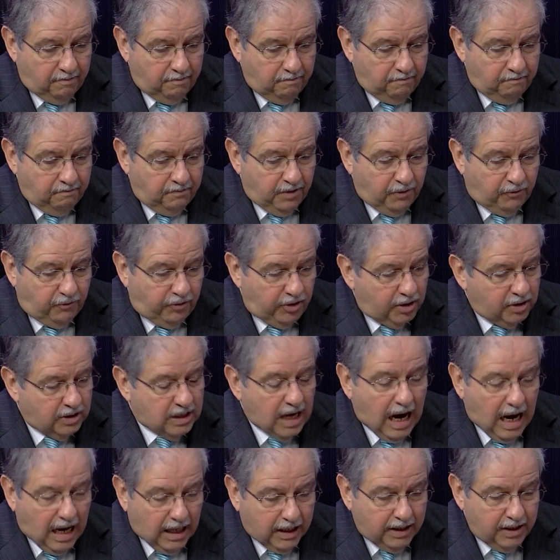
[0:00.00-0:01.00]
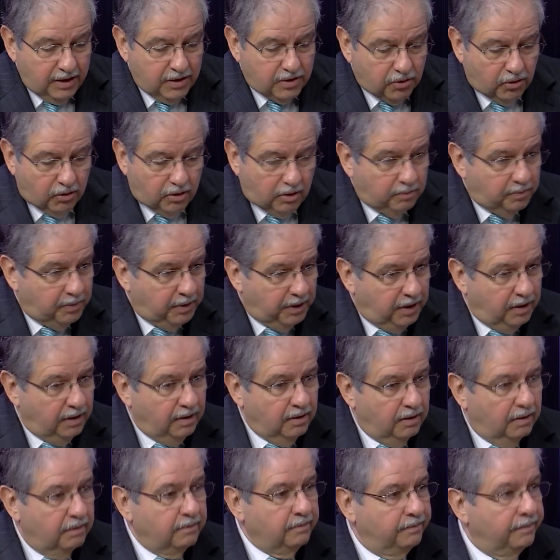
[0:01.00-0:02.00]
Field hockey, so it'll be
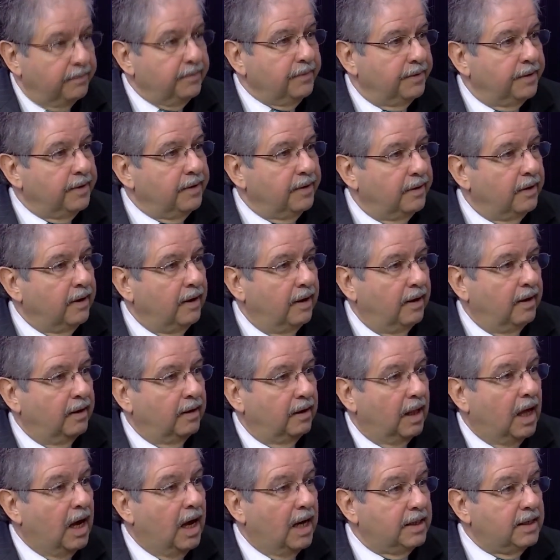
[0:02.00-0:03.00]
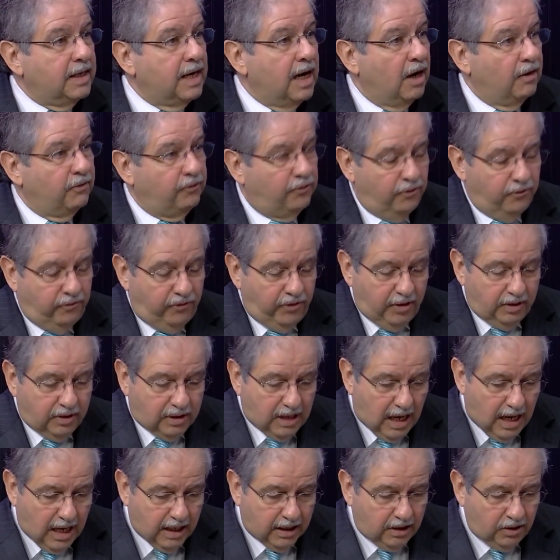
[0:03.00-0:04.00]
lined out for field
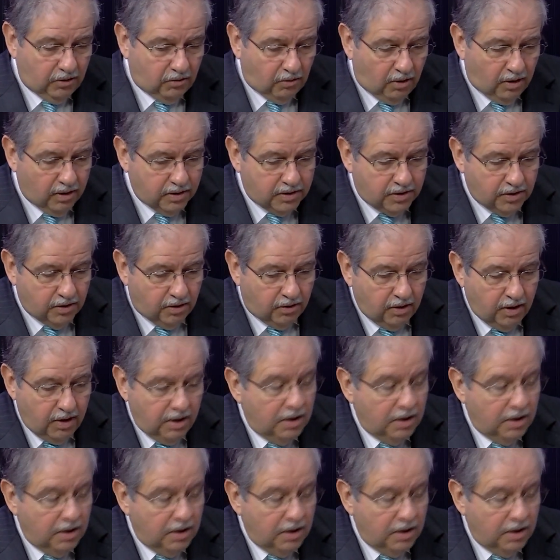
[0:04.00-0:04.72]
hockey also.